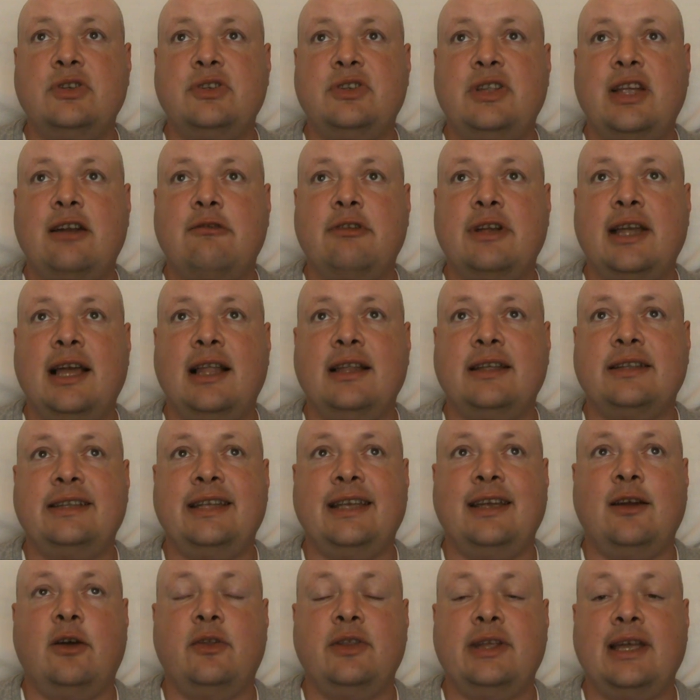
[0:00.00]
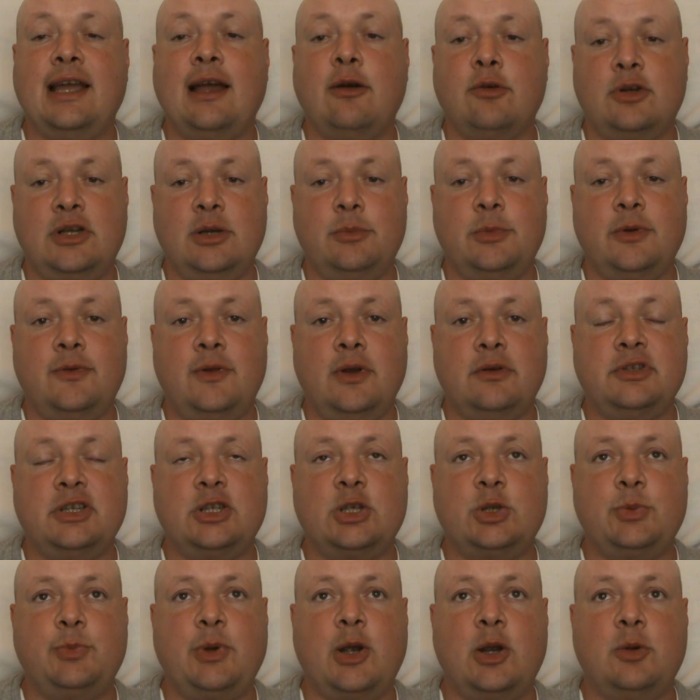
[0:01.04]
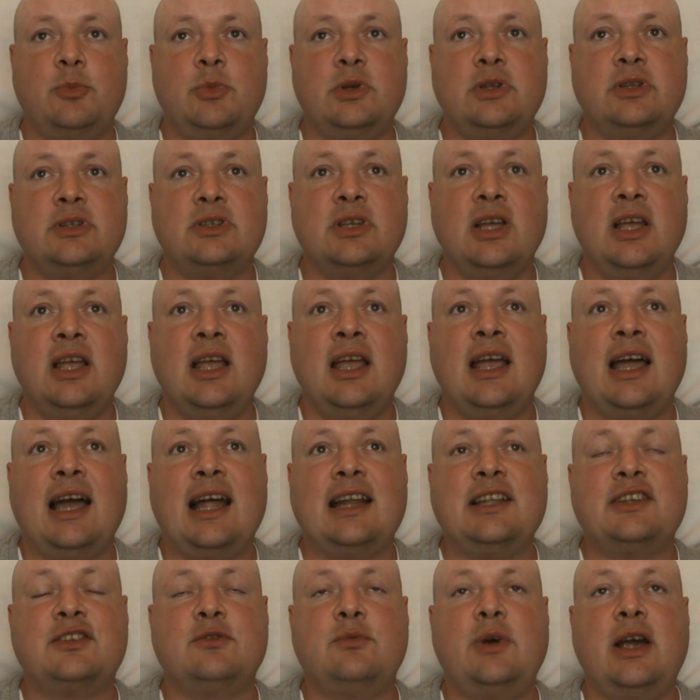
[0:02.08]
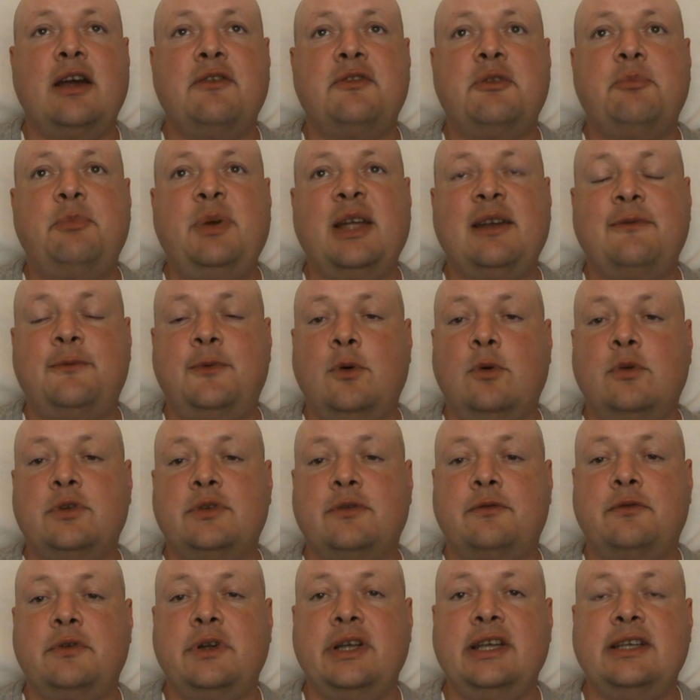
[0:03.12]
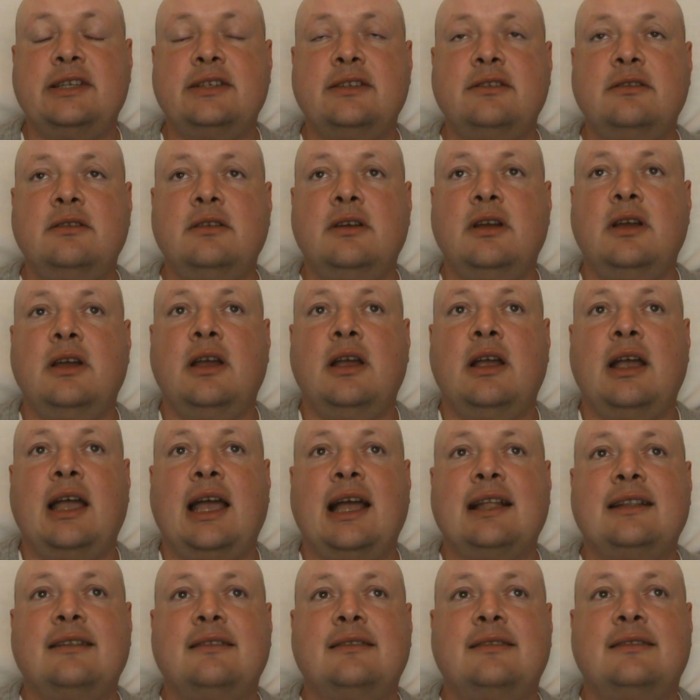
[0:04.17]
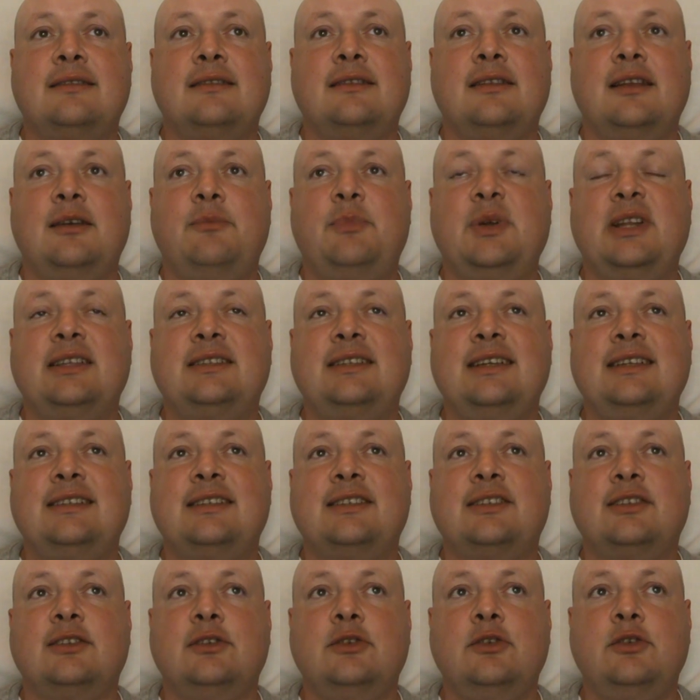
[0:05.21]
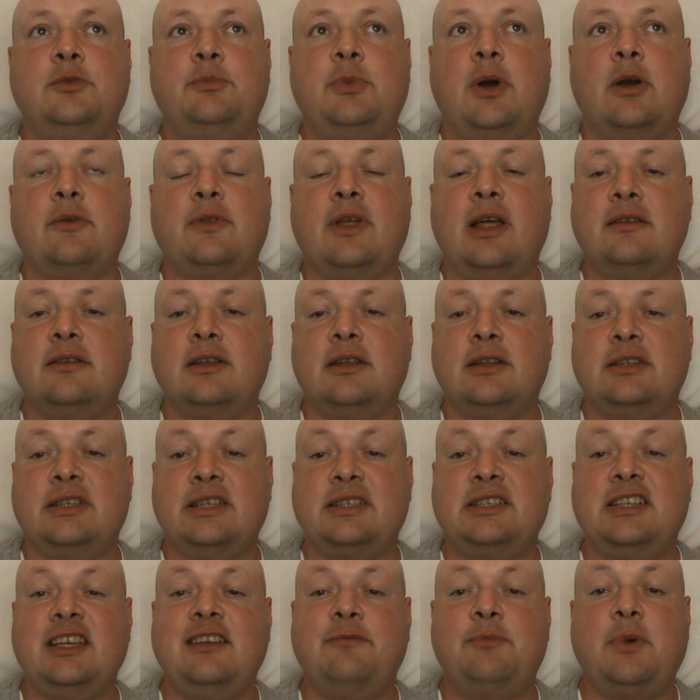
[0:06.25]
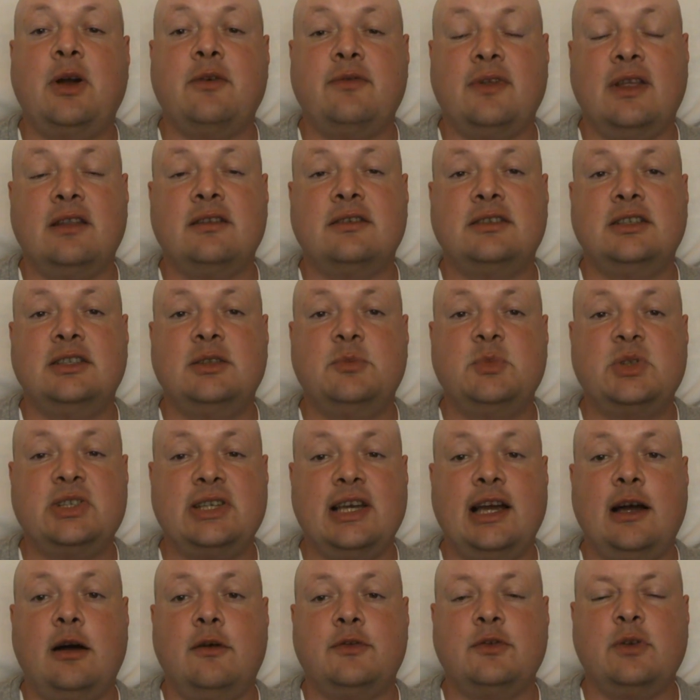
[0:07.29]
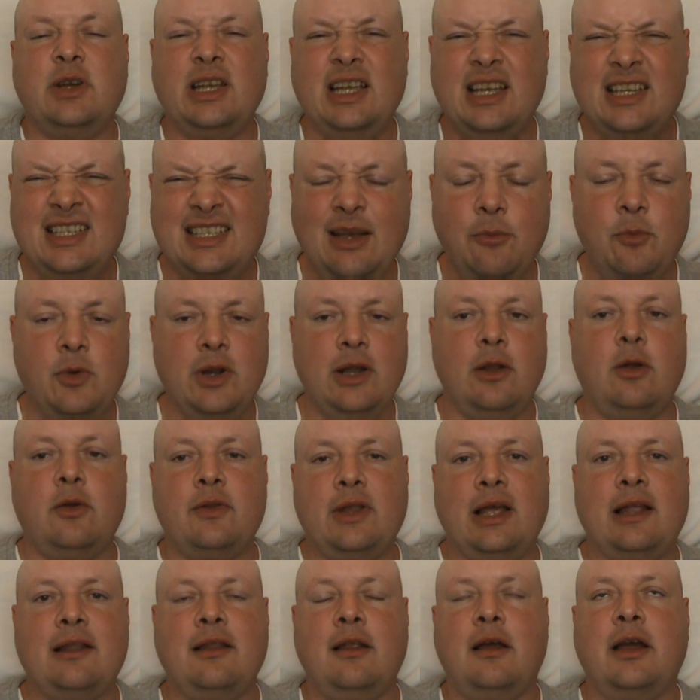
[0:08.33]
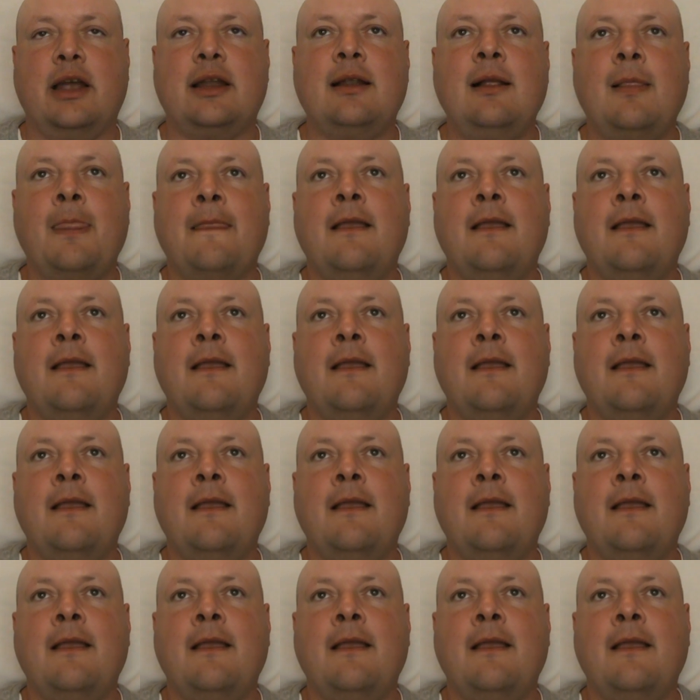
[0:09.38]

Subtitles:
their reality on the outcome of those experiments and is aware of the pitfalls of reason and the ability to deceive both others and themselves, or somewhere along that line.